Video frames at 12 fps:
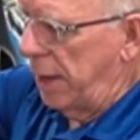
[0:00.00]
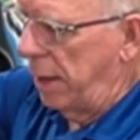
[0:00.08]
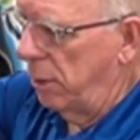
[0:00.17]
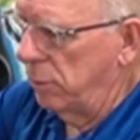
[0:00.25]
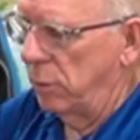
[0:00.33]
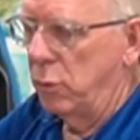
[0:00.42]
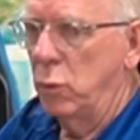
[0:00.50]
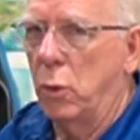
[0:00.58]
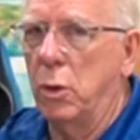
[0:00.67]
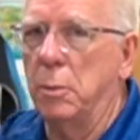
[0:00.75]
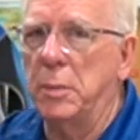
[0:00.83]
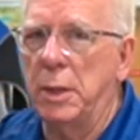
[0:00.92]
Now,
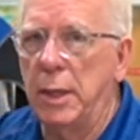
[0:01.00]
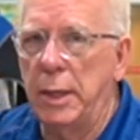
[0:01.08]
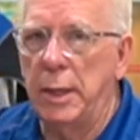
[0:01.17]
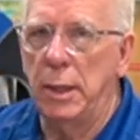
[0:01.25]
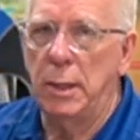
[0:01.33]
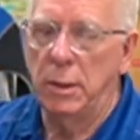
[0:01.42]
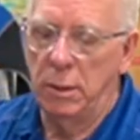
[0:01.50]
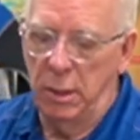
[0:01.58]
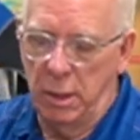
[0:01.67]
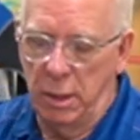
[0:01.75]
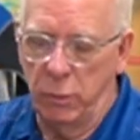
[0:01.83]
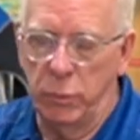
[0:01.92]
normally
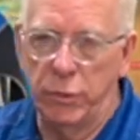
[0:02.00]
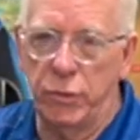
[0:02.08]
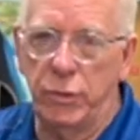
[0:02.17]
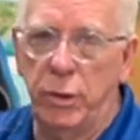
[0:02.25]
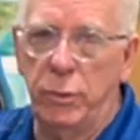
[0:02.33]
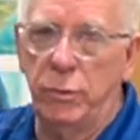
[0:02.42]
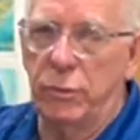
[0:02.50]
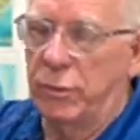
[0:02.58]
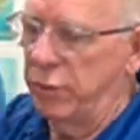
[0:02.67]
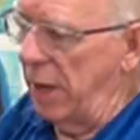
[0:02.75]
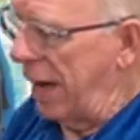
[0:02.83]
with students,